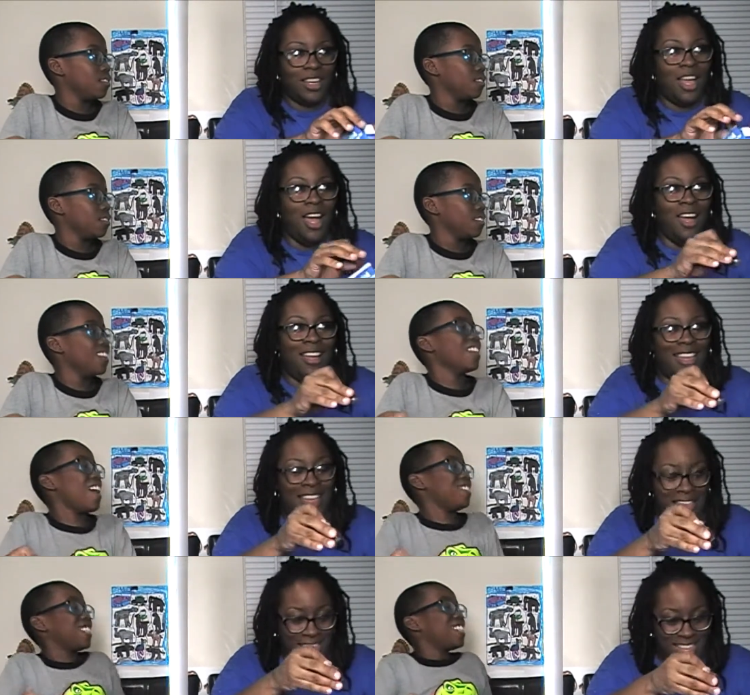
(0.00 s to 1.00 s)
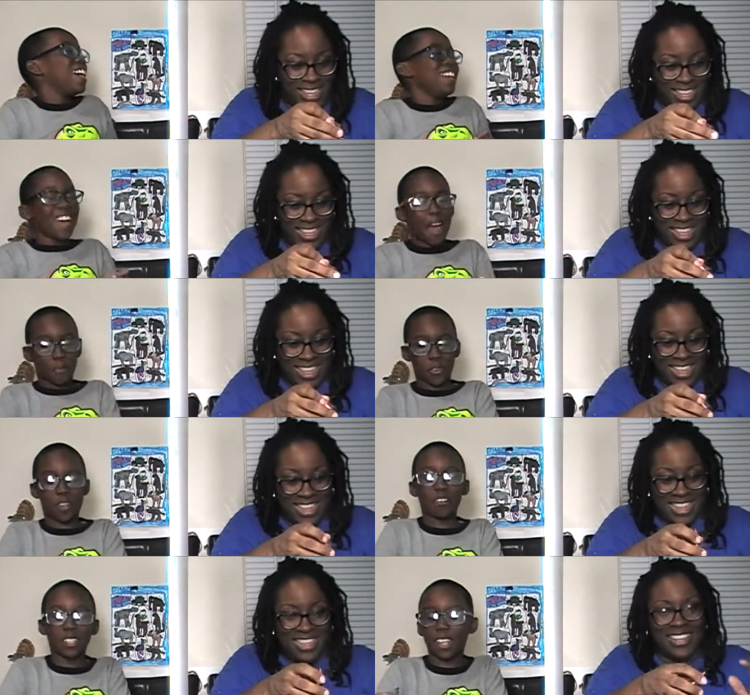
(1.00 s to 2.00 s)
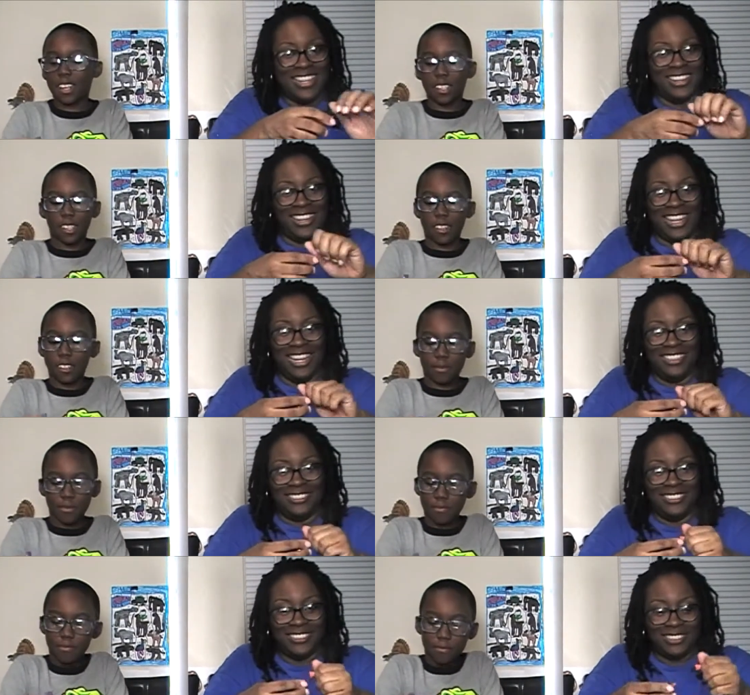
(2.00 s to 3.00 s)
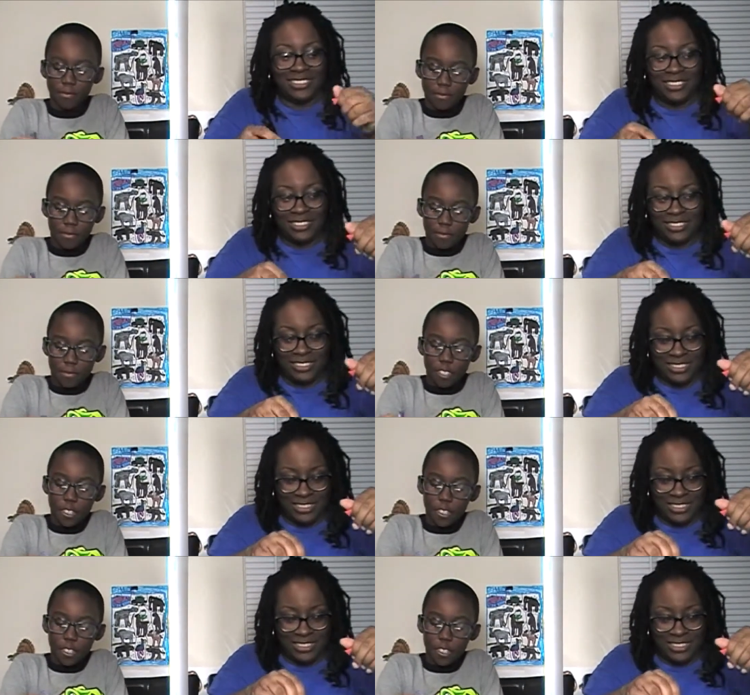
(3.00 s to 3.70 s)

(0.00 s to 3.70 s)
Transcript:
Speaker 1: I'll just get it after. I'll just get it. Okay. Later.